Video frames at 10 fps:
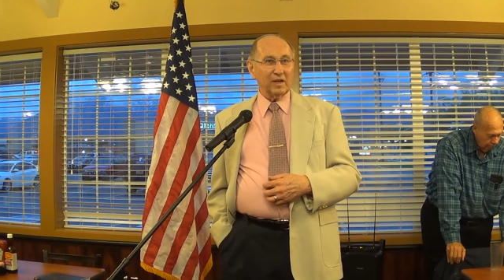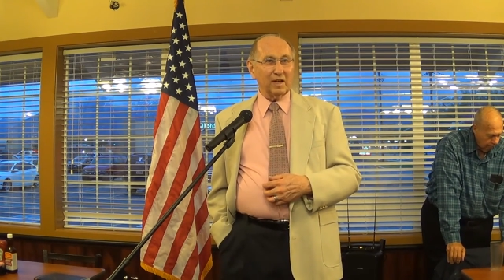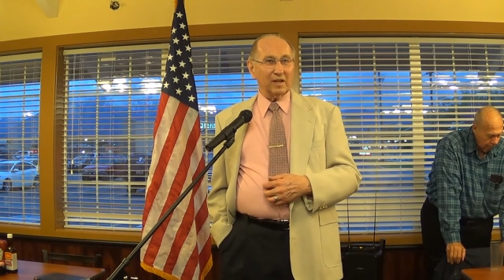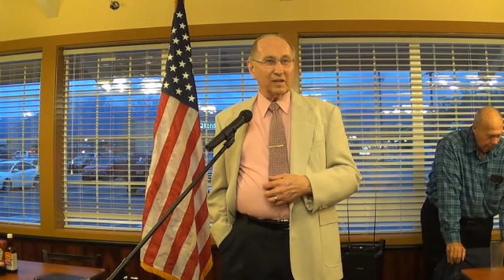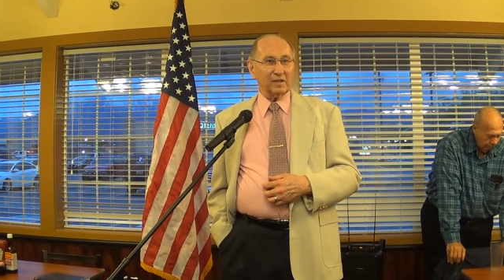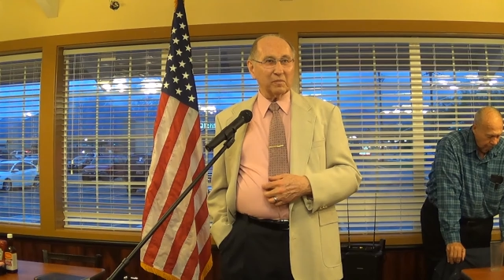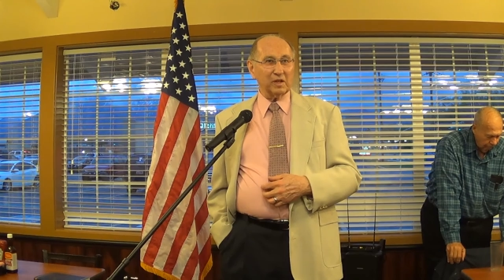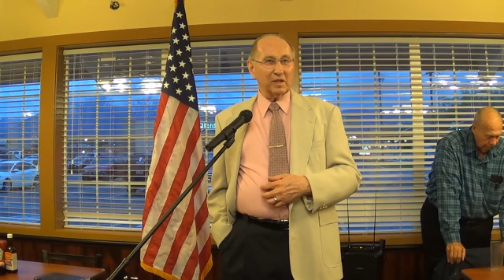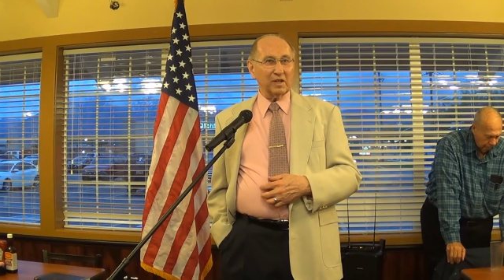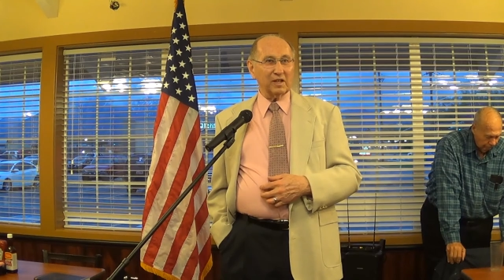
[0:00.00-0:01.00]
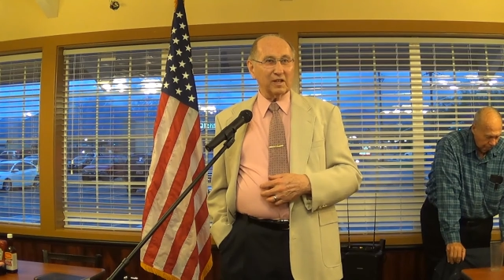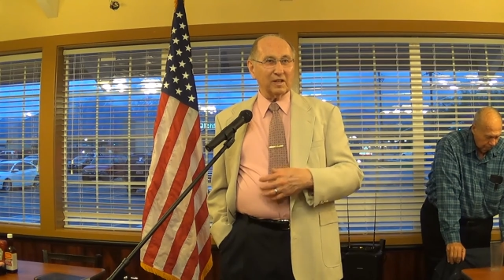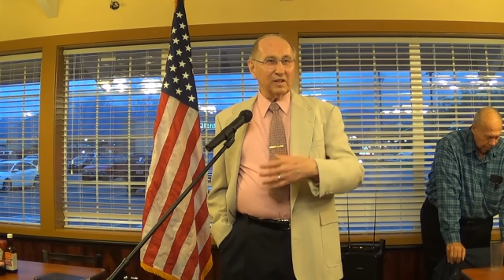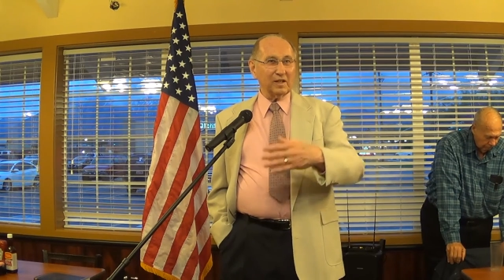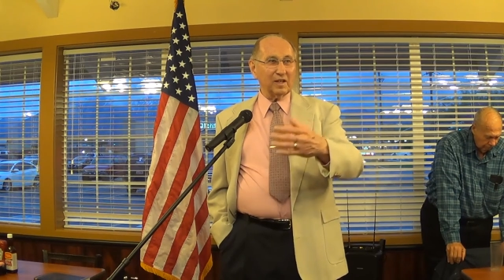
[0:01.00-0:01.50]
And it can be a need
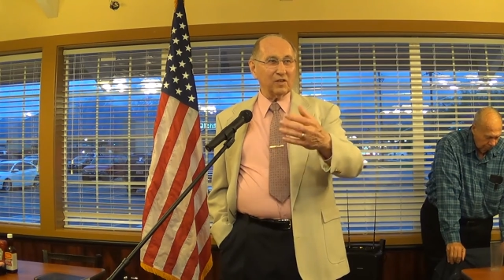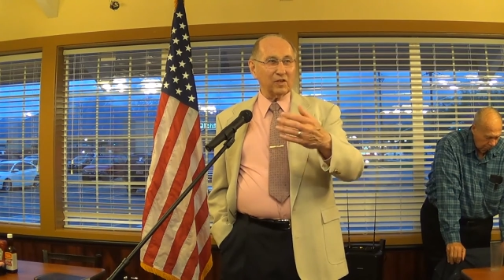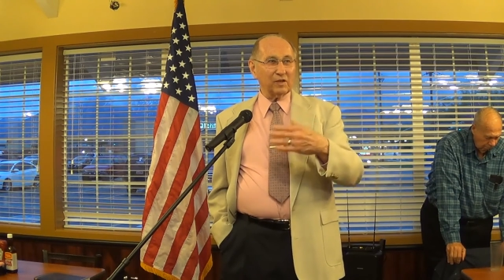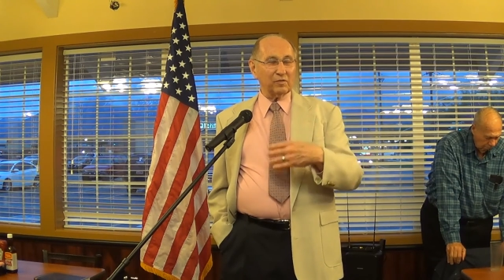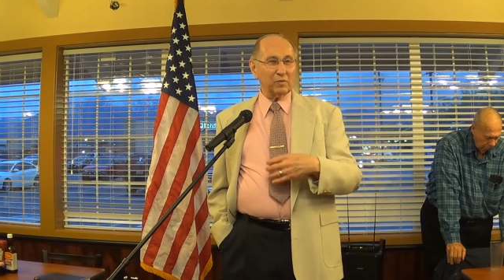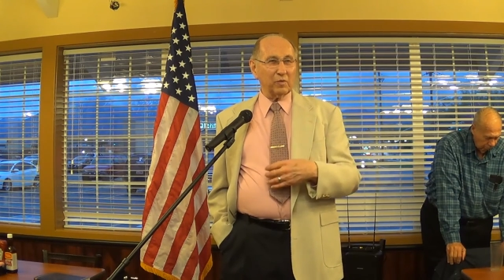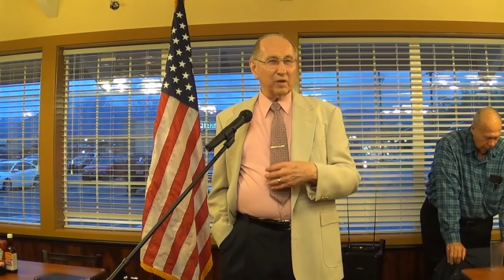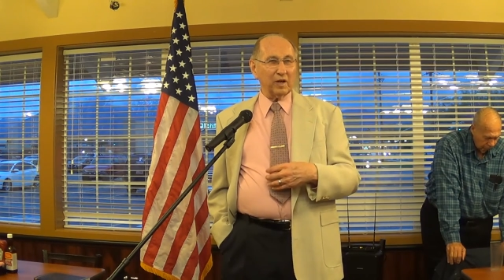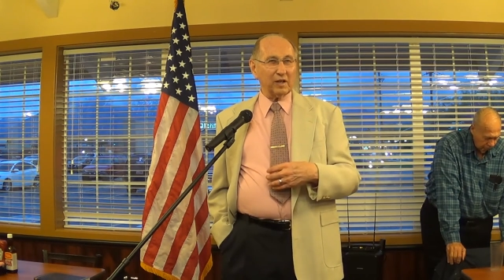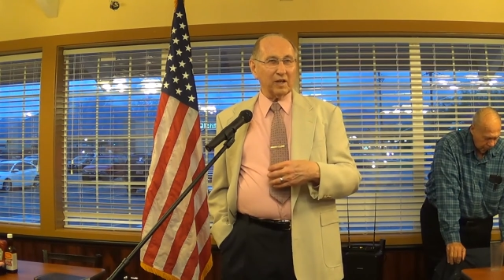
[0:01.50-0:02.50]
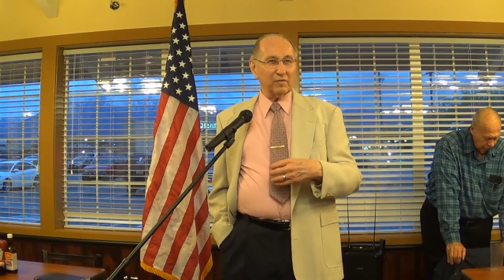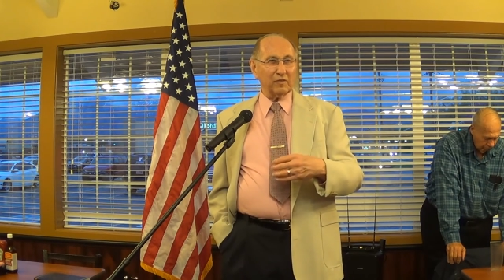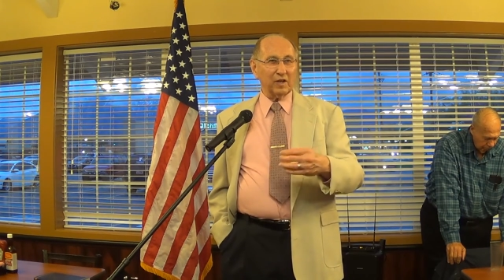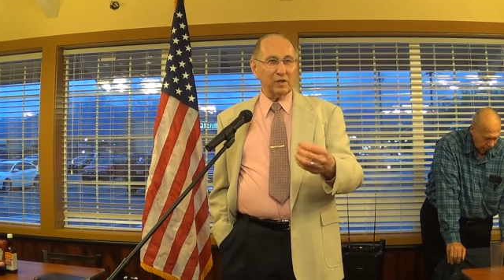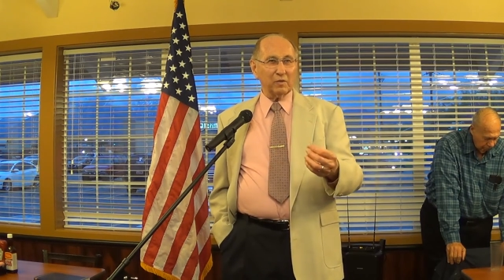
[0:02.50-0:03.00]
in anything from where I can't
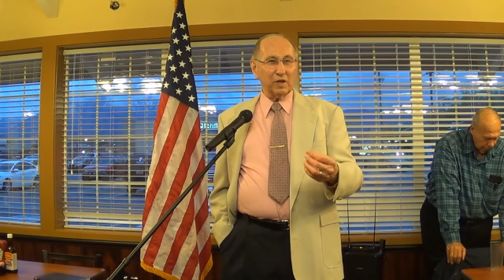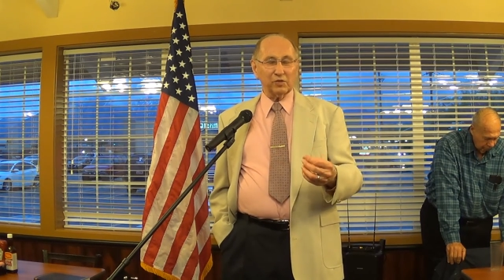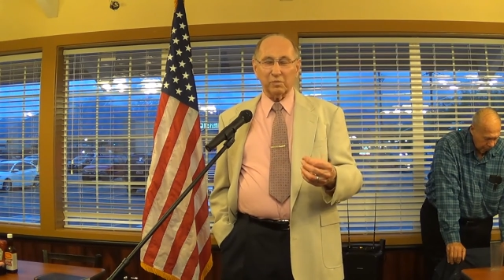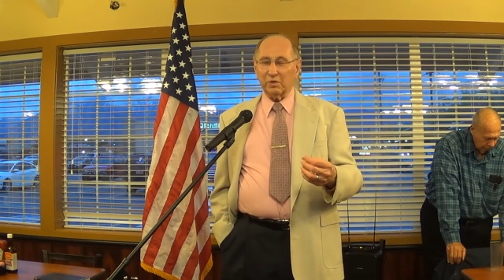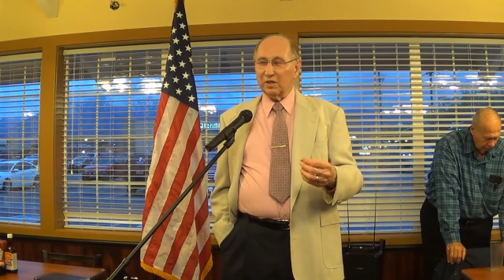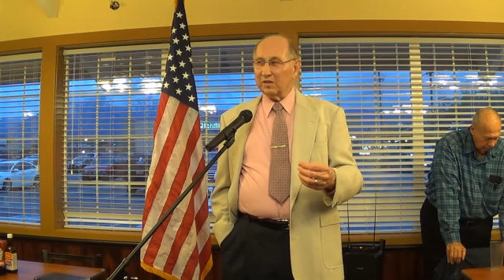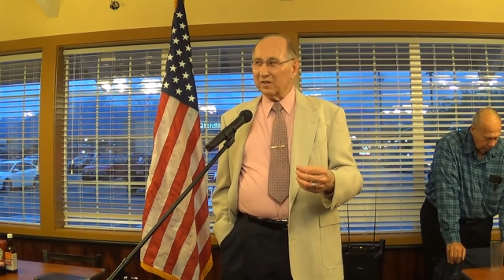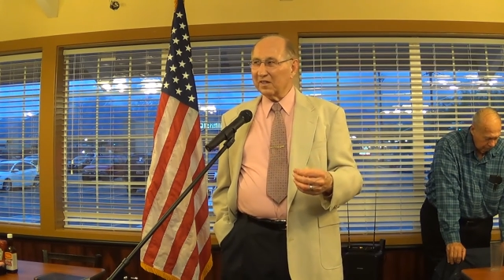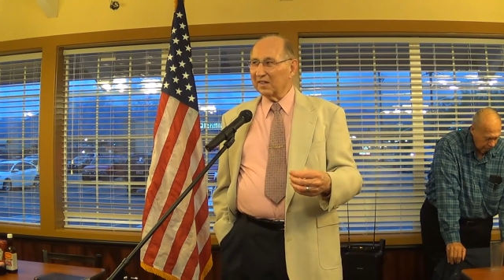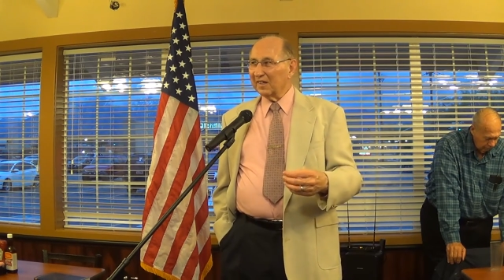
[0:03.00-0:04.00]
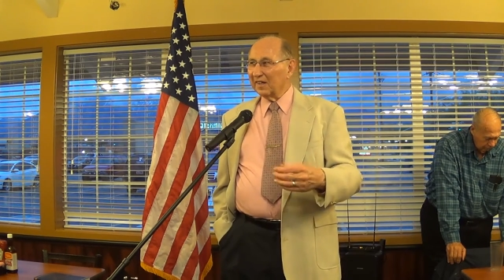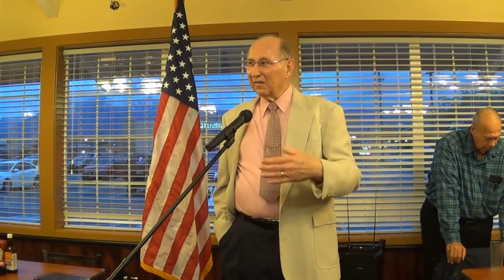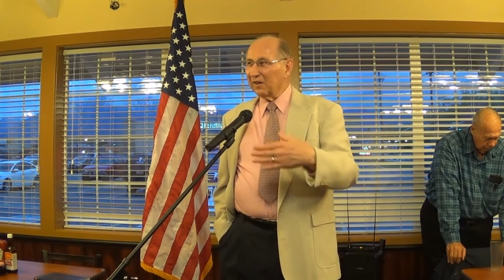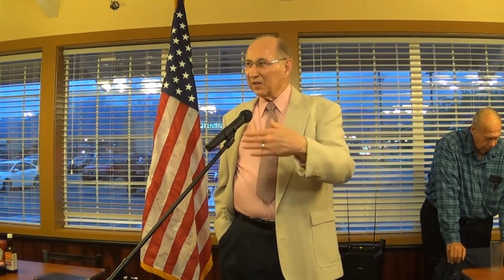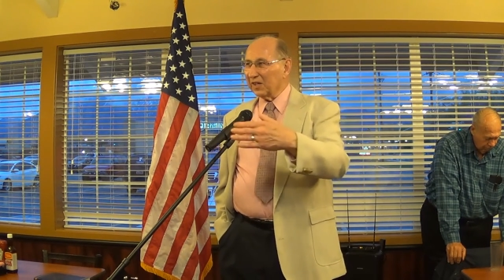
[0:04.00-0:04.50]
find the recipe to
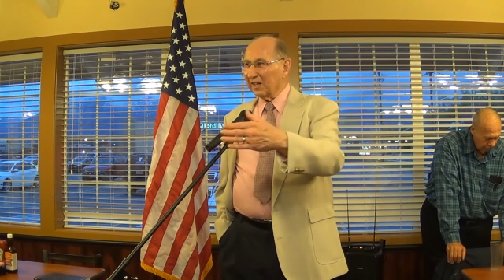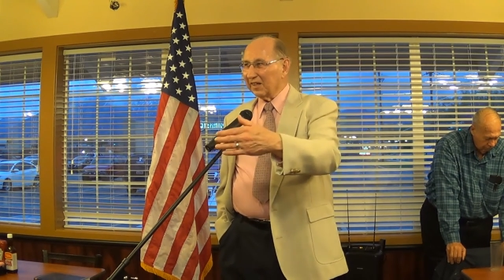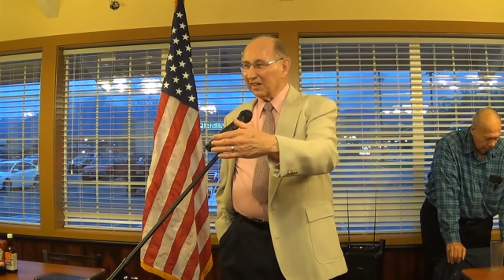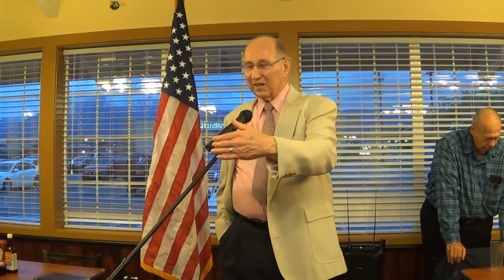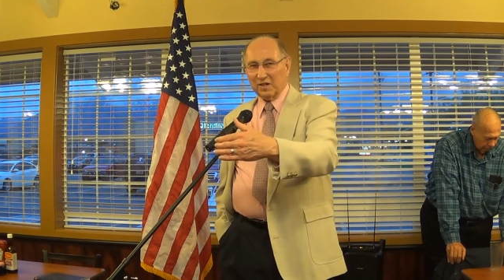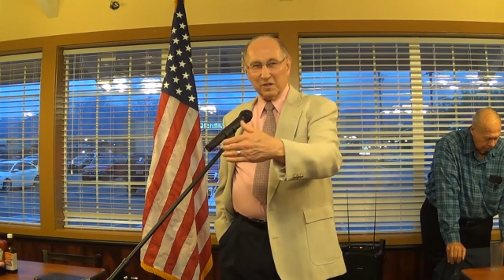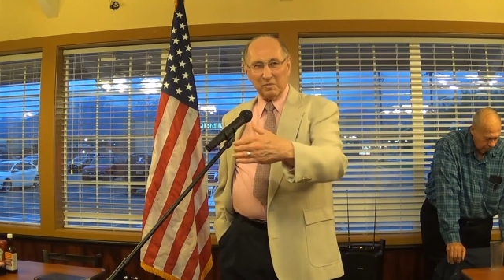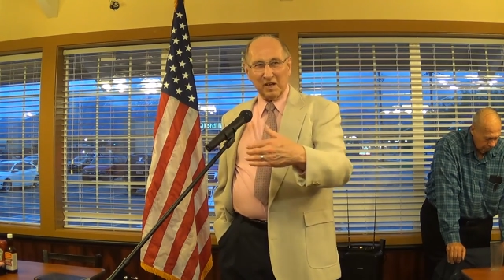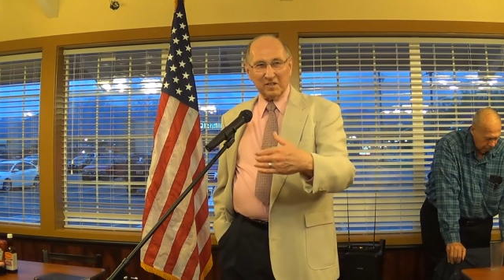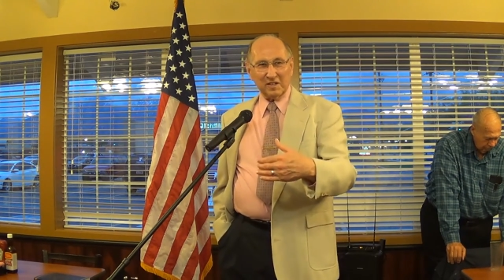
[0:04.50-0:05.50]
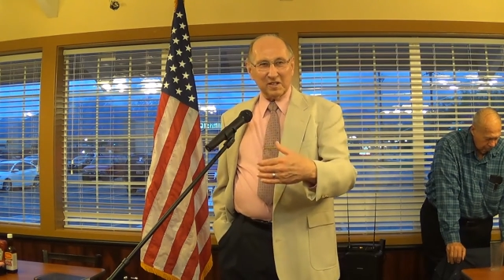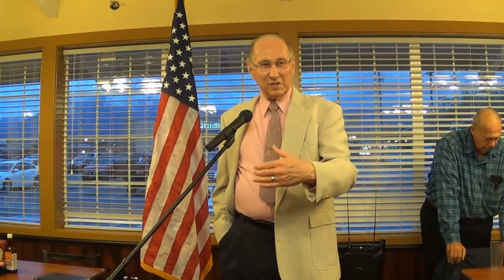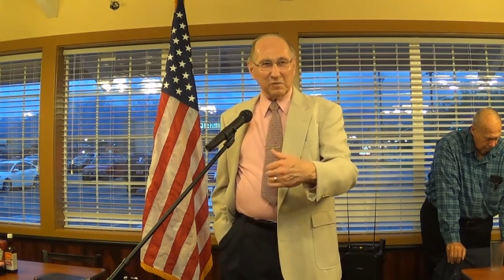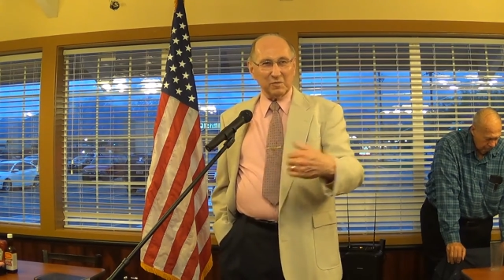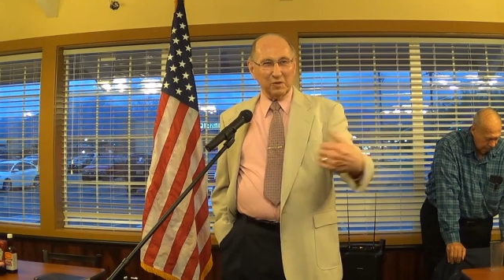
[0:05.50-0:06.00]
watch out, that car is about to
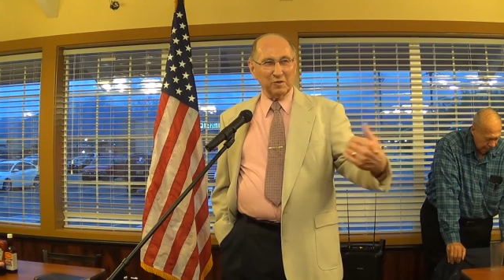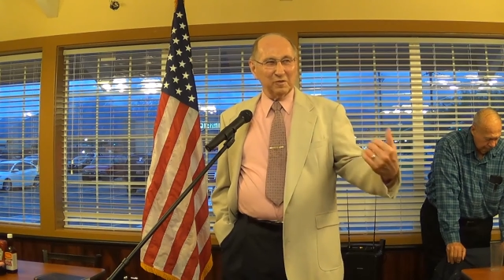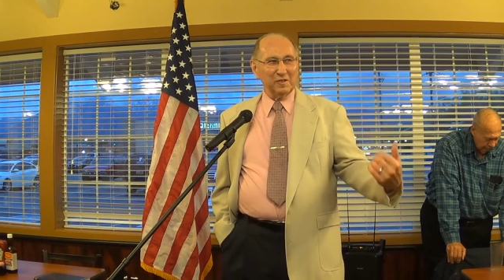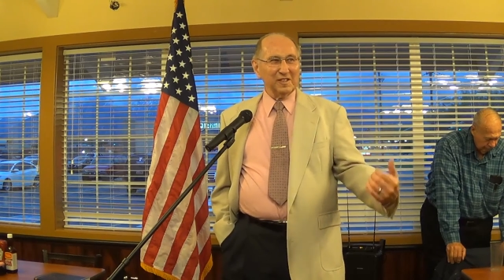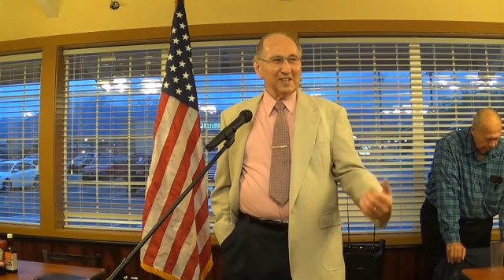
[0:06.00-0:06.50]
hit you, move.